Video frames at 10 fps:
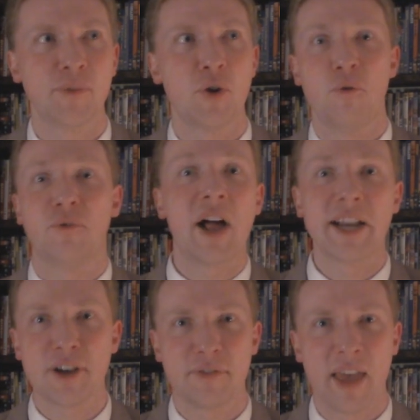who
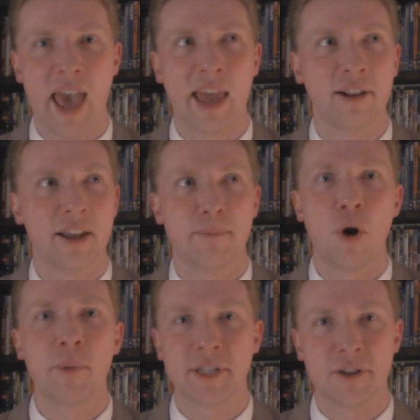flies off the handle at a
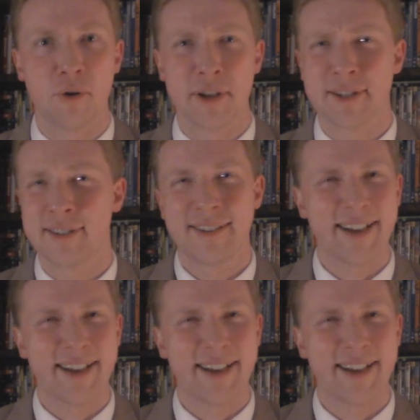moment's notice.